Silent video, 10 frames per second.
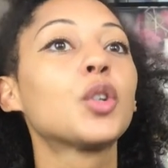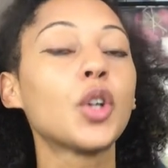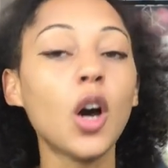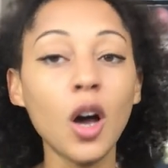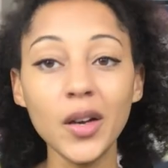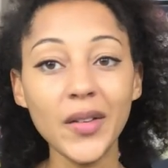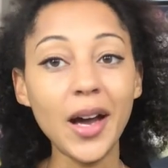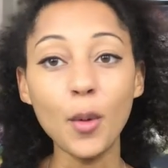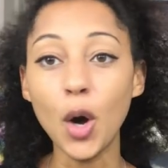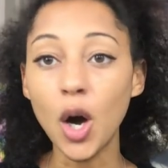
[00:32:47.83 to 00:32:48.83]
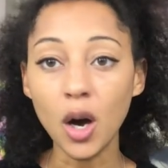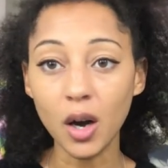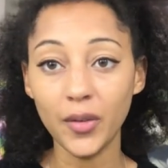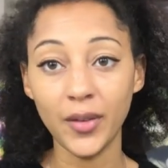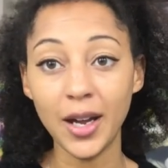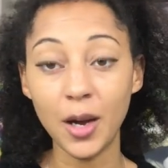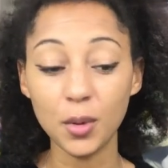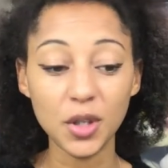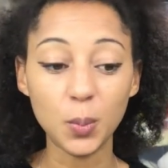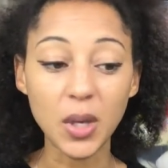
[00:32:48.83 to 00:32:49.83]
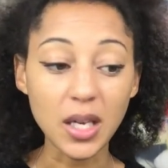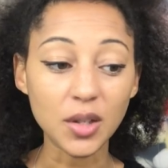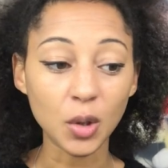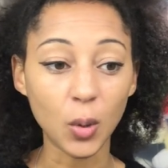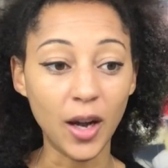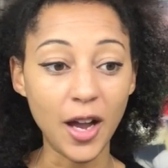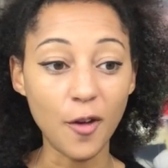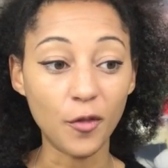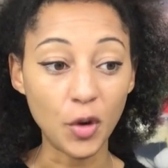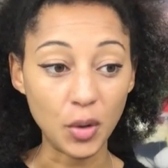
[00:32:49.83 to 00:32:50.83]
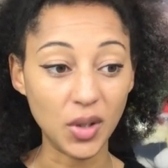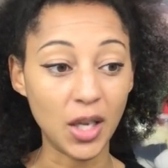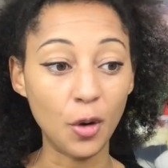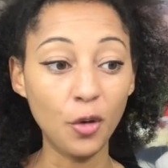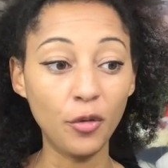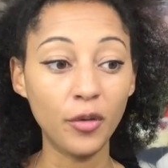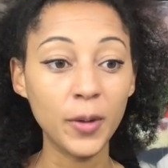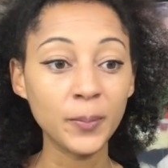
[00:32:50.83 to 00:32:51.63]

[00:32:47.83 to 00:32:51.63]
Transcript: carve out half an hour's peace and quiet for yourself.